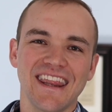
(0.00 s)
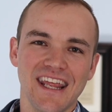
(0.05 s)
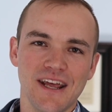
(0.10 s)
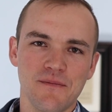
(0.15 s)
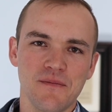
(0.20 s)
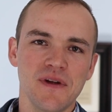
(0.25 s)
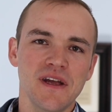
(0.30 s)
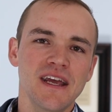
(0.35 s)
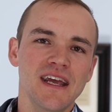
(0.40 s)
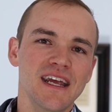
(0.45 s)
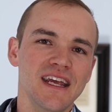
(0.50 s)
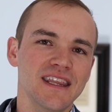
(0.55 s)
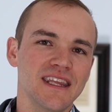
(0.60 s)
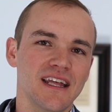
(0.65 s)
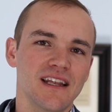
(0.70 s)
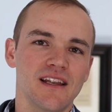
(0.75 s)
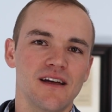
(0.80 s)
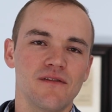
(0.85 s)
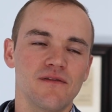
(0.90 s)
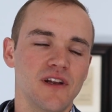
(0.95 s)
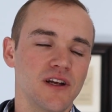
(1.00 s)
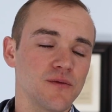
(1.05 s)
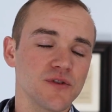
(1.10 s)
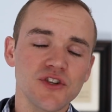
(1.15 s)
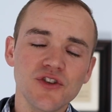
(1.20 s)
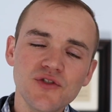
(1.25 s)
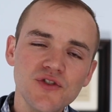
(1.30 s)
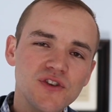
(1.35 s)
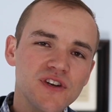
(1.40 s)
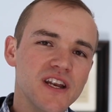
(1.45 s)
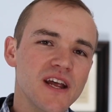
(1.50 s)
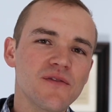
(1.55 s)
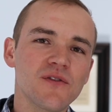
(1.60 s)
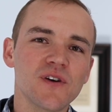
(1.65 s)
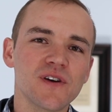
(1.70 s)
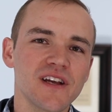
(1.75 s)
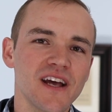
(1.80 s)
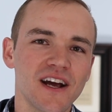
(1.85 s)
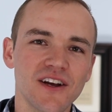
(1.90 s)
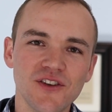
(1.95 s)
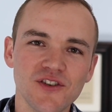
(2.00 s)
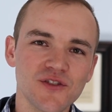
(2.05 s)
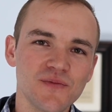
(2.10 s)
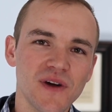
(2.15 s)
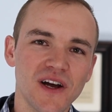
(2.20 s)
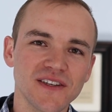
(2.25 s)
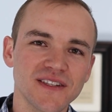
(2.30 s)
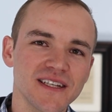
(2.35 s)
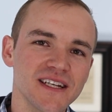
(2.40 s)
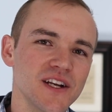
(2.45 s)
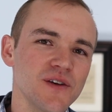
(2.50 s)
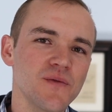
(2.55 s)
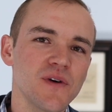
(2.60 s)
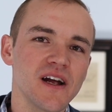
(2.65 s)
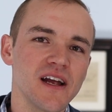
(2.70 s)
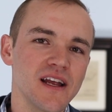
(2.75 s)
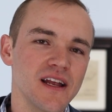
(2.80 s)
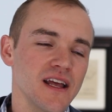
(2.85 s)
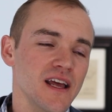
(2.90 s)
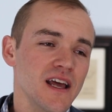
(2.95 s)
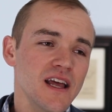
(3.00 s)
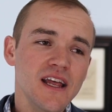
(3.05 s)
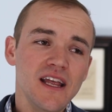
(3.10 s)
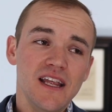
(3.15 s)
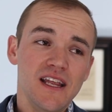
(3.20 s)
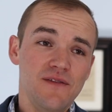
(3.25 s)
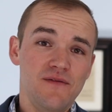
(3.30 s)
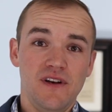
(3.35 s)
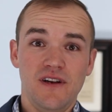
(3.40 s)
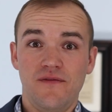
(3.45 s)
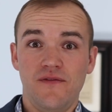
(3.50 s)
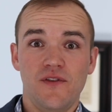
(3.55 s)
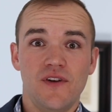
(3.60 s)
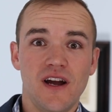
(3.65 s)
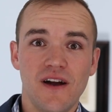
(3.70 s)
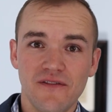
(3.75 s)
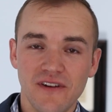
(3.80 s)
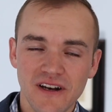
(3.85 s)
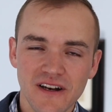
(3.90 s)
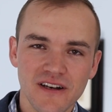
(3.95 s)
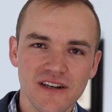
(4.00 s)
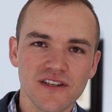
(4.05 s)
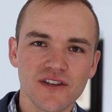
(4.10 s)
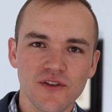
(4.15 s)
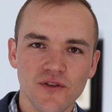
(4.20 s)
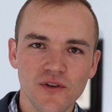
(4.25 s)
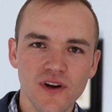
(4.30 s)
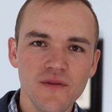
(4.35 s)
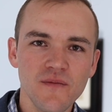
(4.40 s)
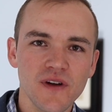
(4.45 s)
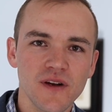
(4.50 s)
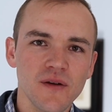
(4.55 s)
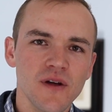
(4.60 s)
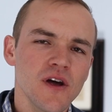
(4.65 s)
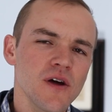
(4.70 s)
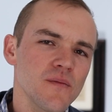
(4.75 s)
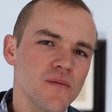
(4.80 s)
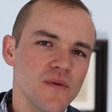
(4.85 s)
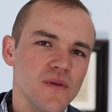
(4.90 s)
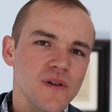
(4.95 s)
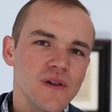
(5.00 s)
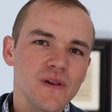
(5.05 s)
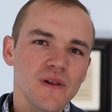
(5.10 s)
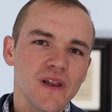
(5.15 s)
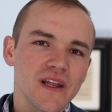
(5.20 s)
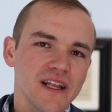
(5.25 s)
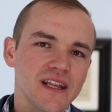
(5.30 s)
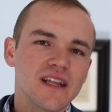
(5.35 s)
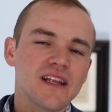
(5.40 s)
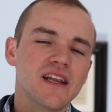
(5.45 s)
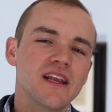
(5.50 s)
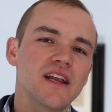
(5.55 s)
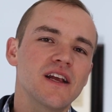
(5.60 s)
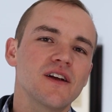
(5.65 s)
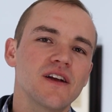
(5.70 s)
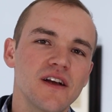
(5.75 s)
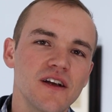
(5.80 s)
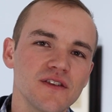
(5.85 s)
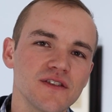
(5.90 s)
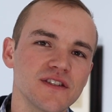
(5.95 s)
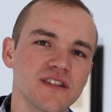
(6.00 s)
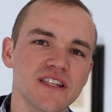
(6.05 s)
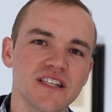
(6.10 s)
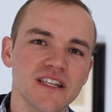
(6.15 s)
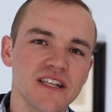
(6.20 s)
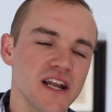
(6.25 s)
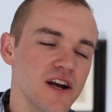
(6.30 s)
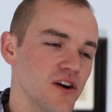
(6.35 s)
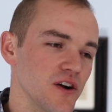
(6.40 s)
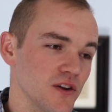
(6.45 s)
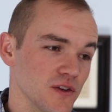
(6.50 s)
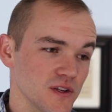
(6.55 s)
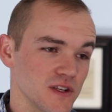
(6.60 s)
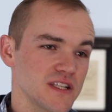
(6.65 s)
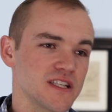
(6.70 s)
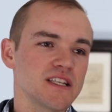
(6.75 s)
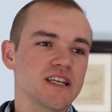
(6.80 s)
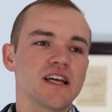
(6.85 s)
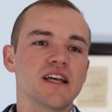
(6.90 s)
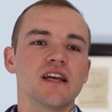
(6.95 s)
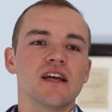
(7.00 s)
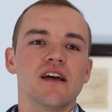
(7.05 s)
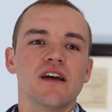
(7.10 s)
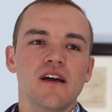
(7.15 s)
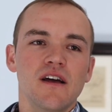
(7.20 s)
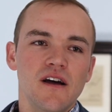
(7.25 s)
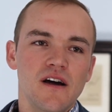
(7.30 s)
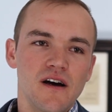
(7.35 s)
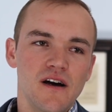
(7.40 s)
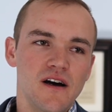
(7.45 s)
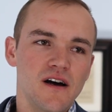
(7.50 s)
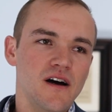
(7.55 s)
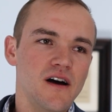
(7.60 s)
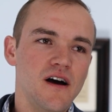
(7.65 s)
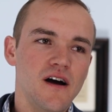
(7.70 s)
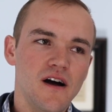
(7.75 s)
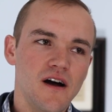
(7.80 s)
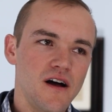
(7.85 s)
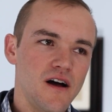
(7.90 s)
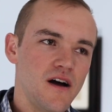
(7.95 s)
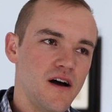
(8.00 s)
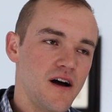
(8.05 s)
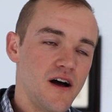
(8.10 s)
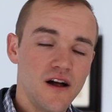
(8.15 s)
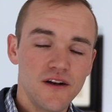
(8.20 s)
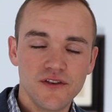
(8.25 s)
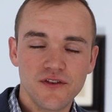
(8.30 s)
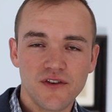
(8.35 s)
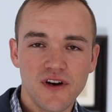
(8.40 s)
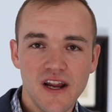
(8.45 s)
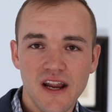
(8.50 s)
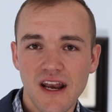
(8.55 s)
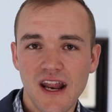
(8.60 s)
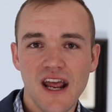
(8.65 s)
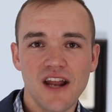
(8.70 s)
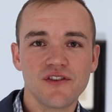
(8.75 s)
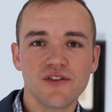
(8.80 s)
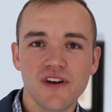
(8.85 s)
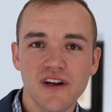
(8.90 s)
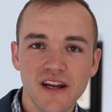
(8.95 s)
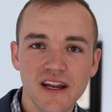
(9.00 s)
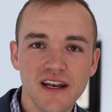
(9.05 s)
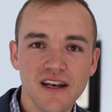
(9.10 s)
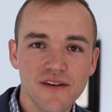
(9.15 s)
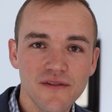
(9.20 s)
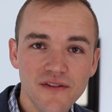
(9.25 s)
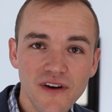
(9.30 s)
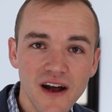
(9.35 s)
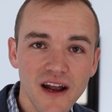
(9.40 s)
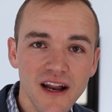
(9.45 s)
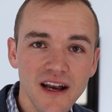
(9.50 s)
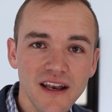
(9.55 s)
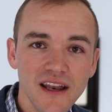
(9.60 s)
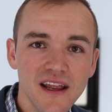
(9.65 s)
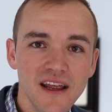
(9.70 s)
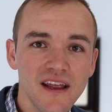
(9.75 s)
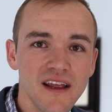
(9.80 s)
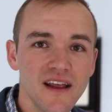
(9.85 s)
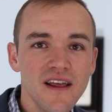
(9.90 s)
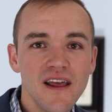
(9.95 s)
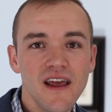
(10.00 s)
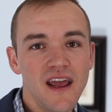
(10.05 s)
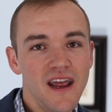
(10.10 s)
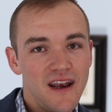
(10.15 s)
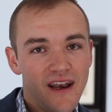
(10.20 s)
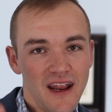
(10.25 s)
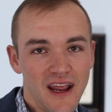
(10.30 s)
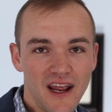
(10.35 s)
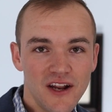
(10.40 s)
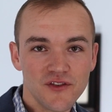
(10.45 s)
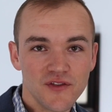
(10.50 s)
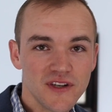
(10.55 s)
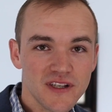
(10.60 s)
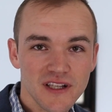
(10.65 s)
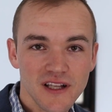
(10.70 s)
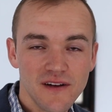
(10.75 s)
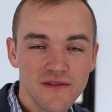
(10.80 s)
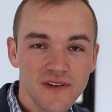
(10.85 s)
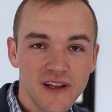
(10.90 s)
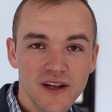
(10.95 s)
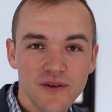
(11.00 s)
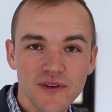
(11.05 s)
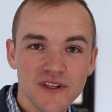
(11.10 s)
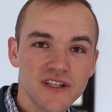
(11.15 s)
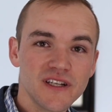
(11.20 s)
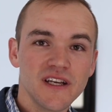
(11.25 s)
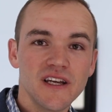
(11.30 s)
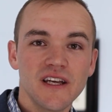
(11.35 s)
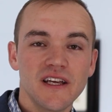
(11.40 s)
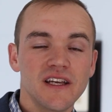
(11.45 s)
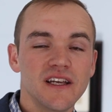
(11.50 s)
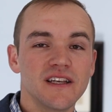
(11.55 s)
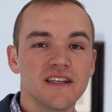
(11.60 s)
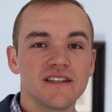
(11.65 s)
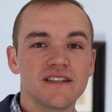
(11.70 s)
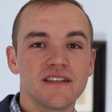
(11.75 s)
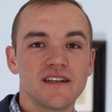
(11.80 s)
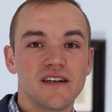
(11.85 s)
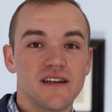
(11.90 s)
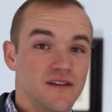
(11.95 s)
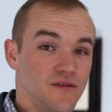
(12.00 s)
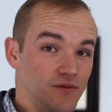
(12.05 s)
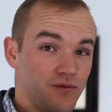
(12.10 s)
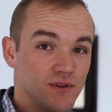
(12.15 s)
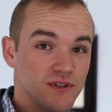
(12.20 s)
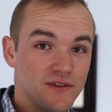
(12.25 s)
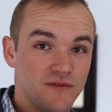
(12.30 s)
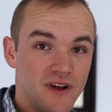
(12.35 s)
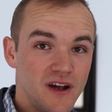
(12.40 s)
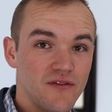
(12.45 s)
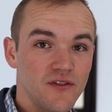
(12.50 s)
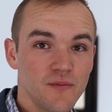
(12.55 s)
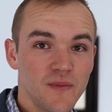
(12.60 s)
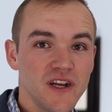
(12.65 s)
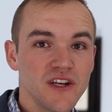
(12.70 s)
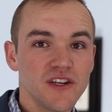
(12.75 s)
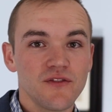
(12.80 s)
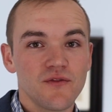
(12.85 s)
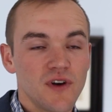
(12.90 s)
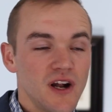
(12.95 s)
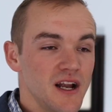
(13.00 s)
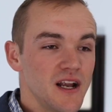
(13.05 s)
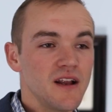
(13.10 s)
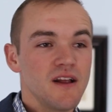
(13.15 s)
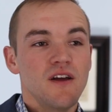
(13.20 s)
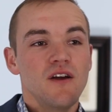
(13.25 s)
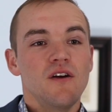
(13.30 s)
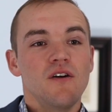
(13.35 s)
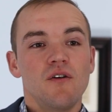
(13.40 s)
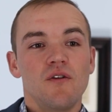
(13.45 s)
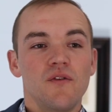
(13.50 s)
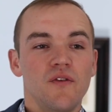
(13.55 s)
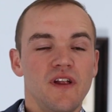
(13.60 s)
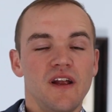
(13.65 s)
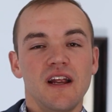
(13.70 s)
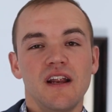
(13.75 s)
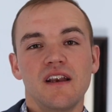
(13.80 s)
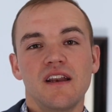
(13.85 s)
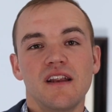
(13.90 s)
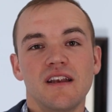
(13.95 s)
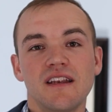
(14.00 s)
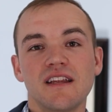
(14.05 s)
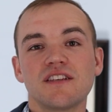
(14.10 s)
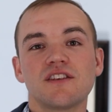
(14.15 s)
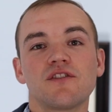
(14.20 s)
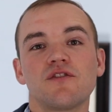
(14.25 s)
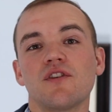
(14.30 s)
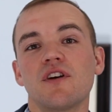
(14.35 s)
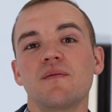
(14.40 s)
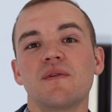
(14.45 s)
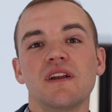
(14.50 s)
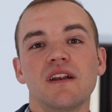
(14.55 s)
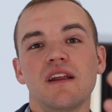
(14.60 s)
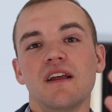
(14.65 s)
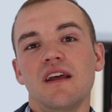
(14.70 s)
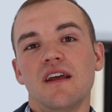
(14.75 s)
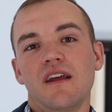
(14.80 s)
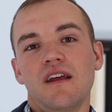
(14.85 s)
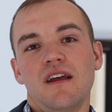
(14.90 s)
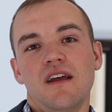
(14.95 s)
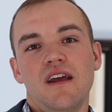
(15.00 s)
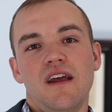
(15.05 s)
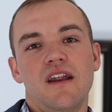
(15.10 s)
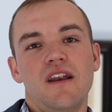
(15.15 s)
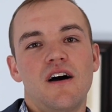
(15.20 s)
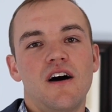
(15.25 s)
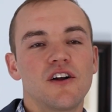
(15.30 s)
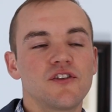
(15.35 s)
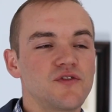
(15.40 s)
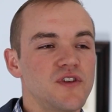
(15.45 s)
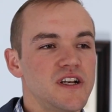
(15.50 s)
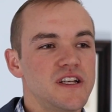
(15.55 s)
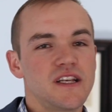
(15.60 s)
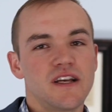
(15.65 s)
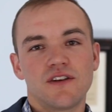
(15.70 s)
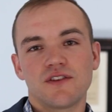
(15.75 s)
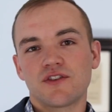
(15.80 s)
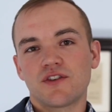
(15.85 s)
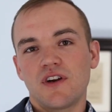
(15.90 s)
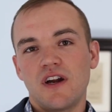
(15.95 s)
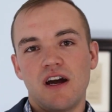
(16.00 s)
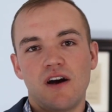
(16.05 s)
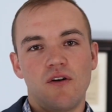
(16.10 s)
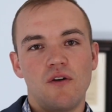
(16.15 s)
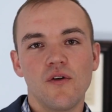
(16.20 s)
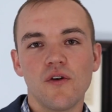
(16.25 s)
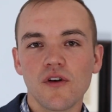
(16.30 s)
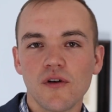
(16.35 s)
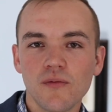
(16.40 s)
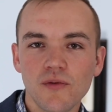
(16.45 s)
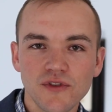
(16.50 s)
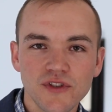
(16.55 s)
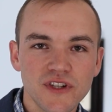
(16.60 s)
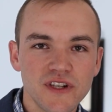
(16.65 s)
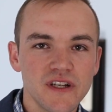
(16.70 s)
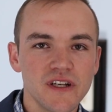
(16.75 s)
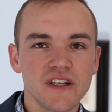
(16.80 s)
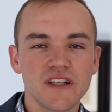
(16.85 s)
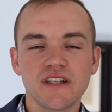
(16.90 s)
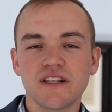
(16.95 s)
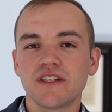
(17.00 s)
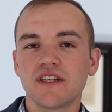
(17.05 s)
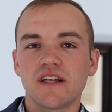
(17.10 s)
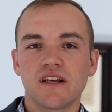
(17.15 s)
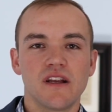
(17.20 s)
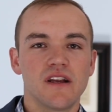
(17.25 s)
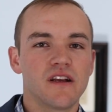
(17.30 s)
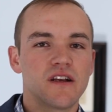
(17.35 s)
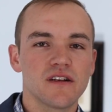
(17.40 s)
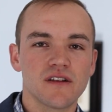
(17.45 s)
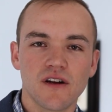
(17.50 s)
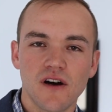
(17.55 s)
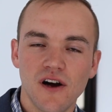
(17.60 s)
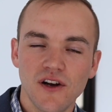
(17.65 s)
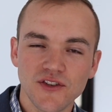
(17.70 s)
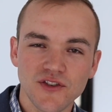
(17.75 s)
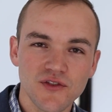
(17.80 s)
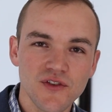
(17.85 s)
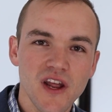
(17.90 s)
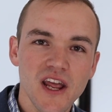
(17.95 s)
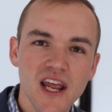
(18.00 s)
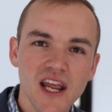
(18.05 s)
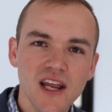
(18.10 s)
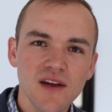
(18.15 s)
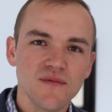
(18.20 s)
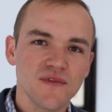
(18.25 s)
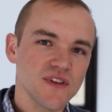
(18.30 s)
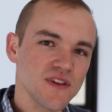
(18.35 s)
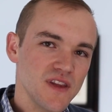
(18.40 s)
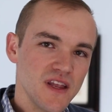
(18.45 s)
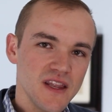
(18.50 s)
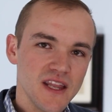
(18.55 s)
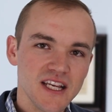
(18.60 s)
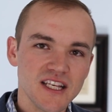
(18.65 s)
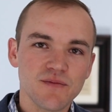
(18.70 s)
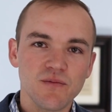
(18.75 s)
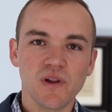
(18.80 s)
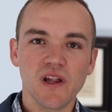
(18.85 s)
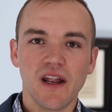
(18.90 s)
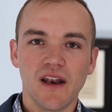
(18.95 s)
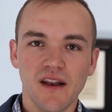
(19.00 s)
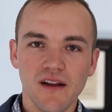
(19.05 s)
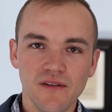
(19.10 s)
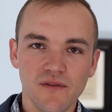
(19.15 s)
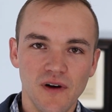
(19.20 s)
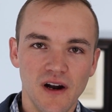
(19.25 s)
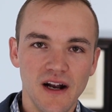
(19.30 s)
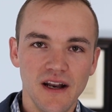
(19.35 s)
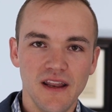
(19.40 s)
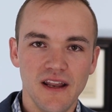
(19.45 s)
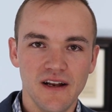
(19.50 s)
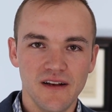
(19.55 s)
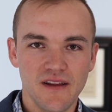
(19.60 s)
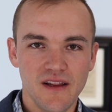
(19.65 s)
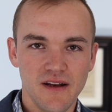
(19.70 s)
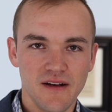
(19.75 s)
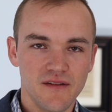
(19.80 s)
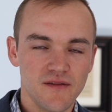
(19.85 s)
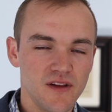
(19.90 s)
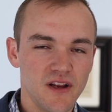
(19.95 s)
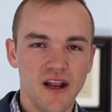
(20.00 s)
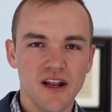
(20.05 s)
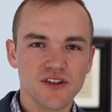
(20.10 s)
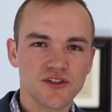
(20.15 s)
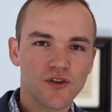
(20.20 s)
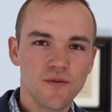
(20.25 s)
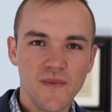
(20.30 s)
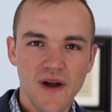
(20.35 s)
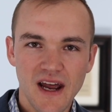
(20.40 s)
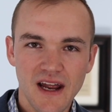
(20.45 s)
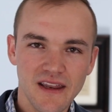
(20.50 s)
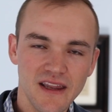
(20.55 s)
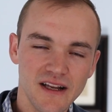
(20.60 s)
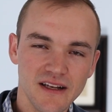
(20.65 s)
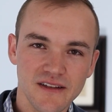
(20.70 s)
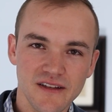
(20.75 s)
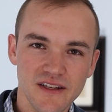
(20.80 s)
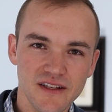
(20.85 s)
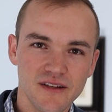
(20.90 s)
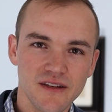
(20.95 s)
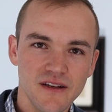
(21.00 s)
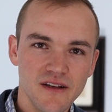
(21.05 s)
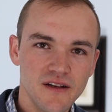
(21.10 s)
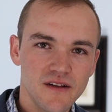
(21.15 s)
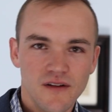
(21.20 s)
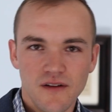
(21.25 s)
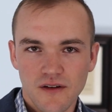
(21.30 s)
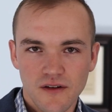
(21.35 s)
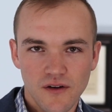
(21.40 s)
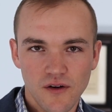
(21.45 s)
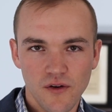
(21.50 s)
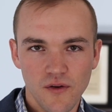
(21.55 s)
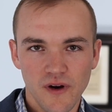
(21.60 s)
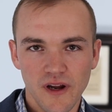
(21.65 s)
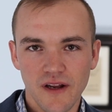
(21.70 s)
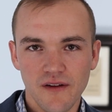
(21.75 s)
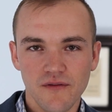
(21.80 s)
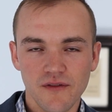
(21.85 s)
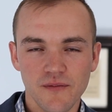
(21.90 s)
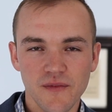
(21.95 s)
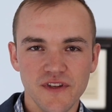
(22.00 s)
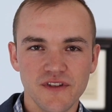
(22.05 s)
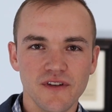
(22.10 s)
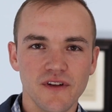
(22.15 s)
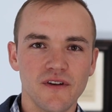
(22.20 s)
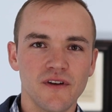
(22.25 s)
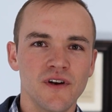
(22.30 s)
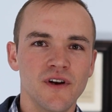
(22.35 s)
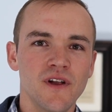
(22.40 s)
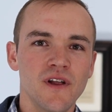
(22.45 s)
them in that love language. You should never attack your spouse anyway, even if you're having a disagreement. Like, here's the scenario. Let's say Andre and Andrea get in a fight, and Andrea's love language is words of affirmation, right? Well, they get in a disagreement, and Andre tells her how horrible she is. She calls her names, and then they split, right? They get so mad, they just go away from each other.